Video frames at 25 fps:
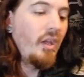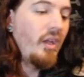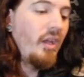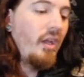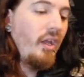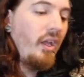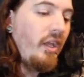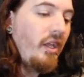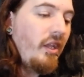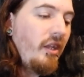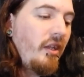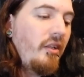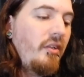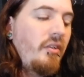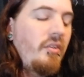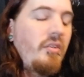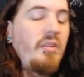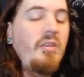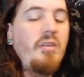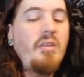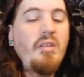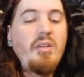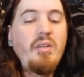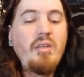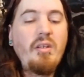And
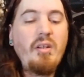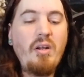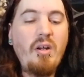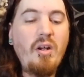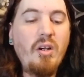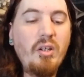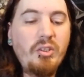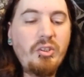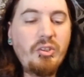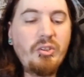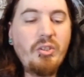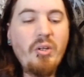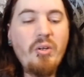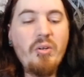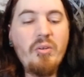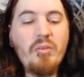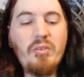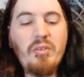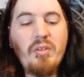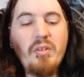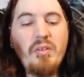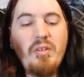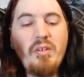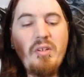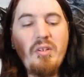Archgoat.
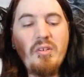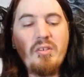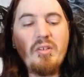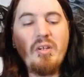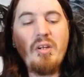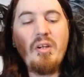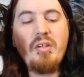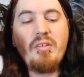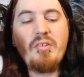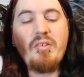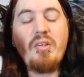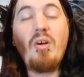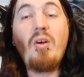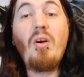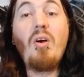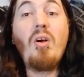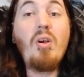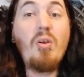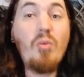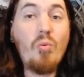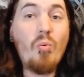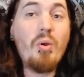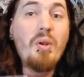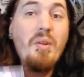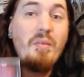These guys
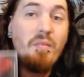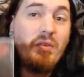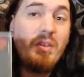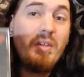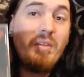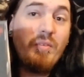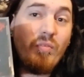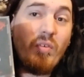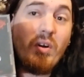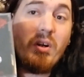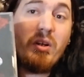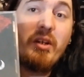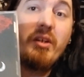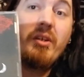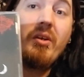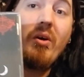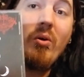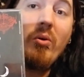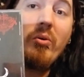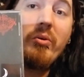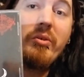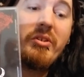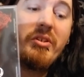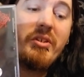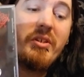are one of the fucking
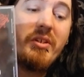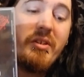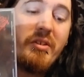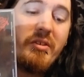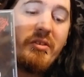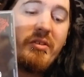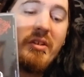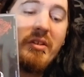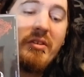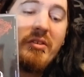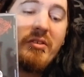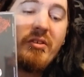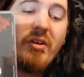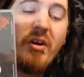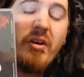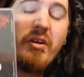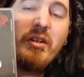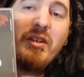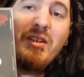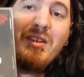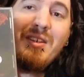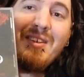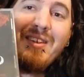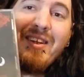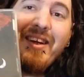OGs that
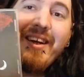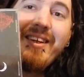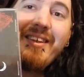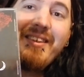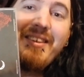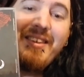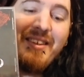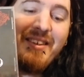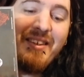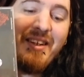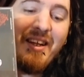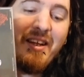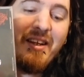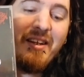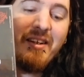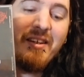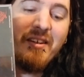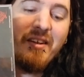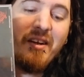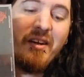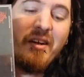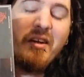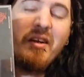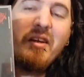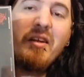started in
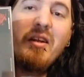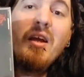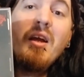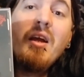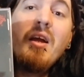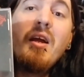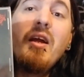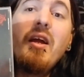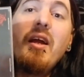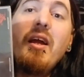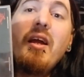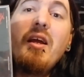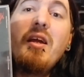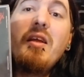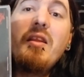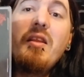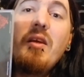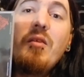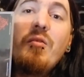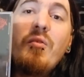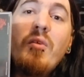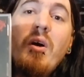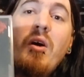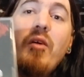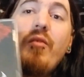1989, and
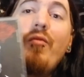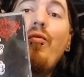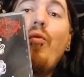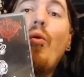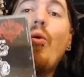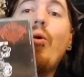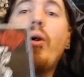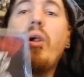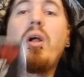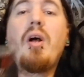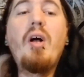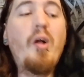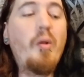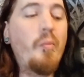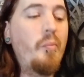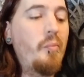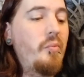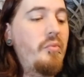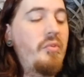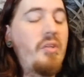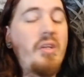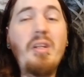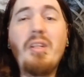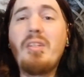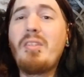they've got 4
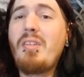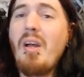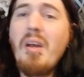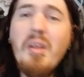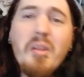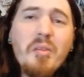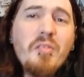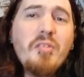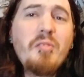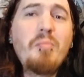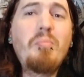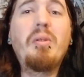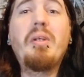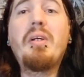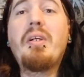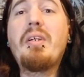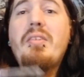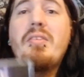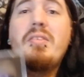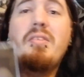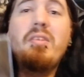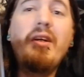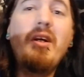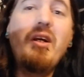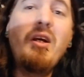albums and a ton of
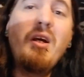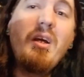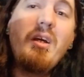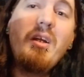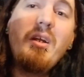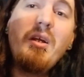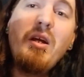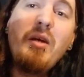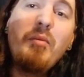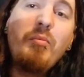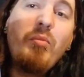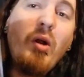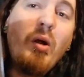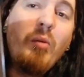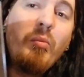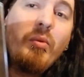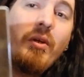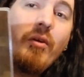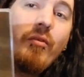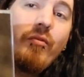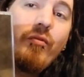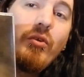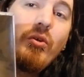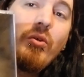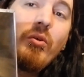splits, and probably
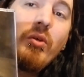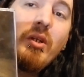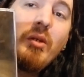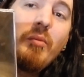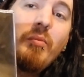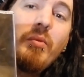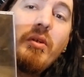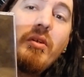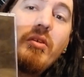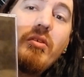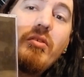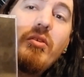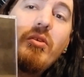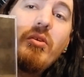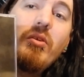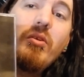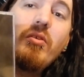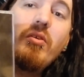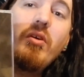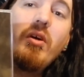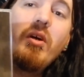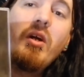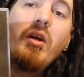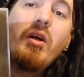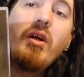a few EPs
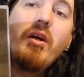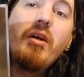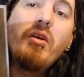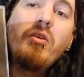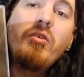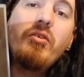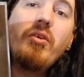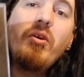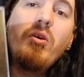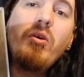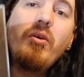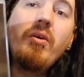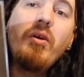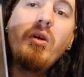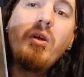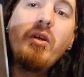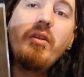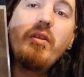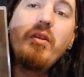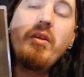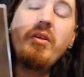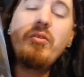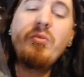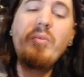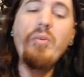too. So
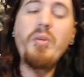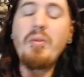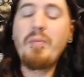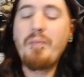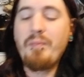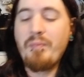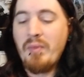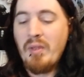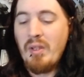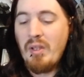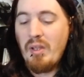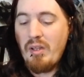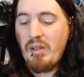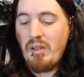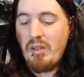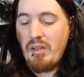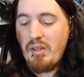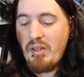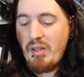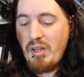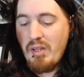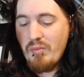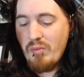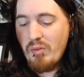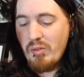this one,
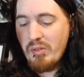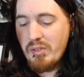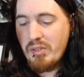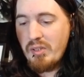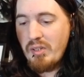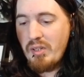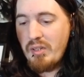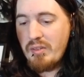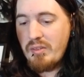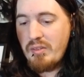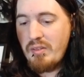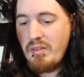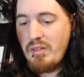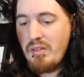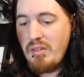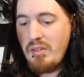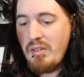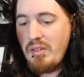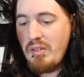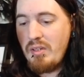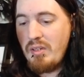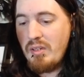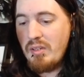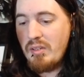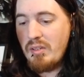I've only got
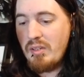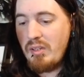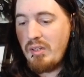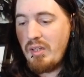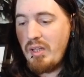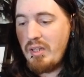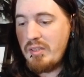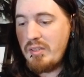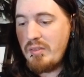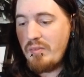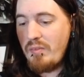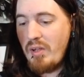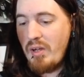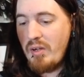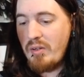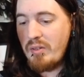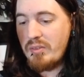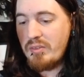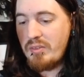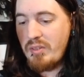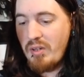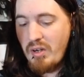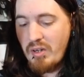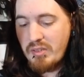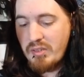the Light
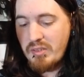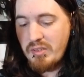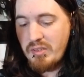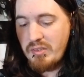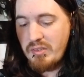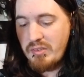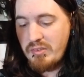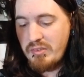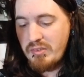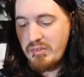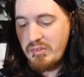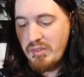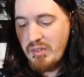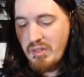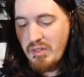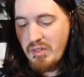Devouring Darkness.